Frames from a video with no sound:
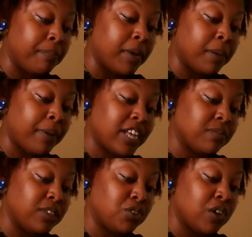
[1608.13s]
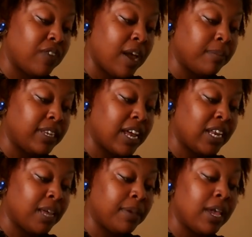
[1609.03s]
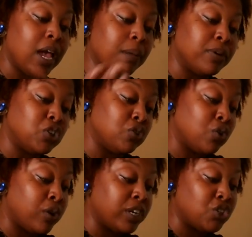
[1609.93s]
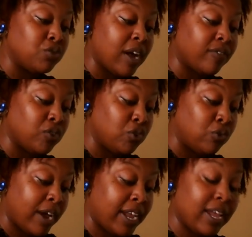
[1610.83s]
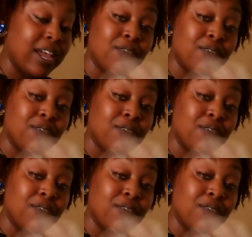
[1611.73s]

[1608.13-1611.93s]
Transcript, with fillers: uh, possibly to a family dynamic, but you knowing that you have to do right